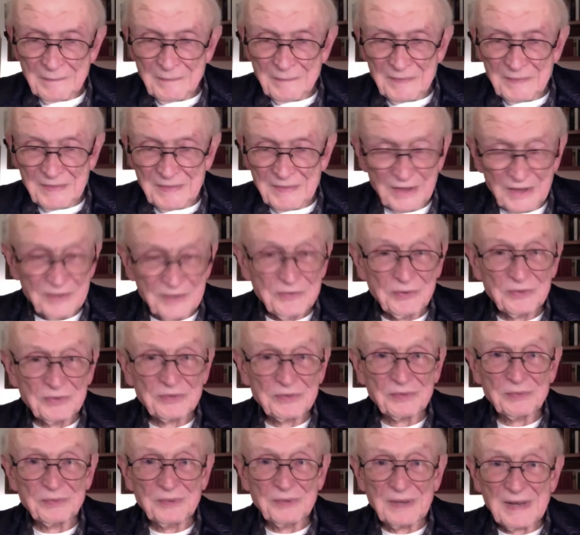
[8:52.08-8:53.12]
This was
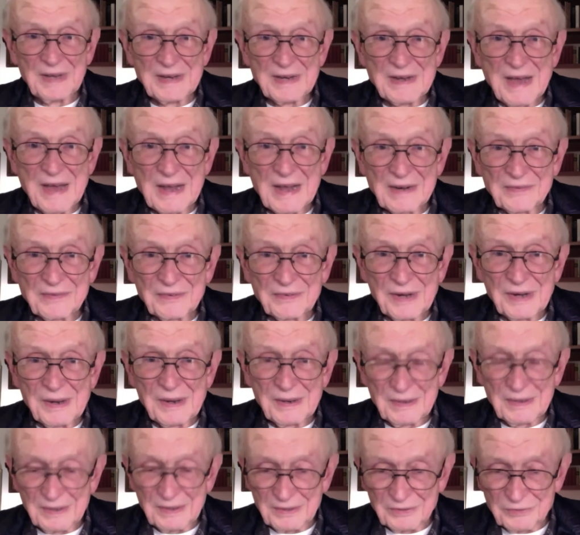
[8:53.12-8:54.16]
really not a very
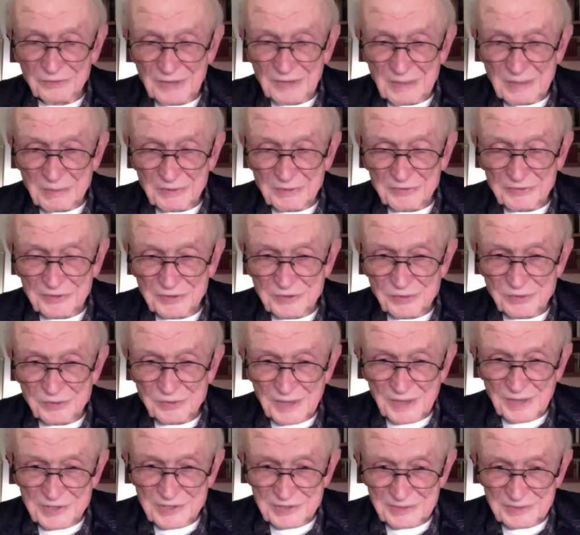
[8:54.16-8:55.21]
agreeable
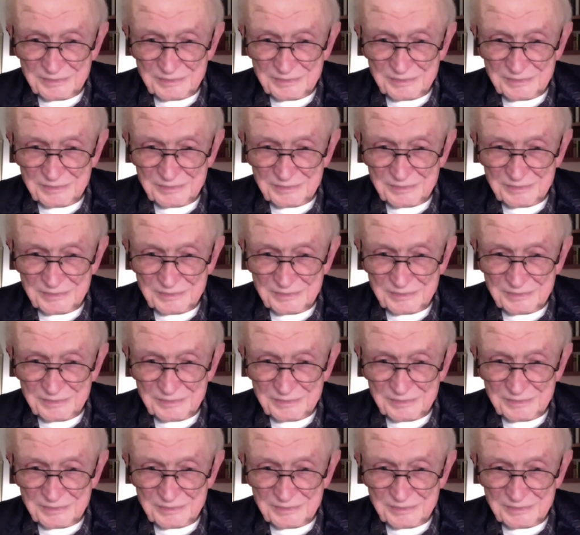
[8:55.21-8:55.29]
situation.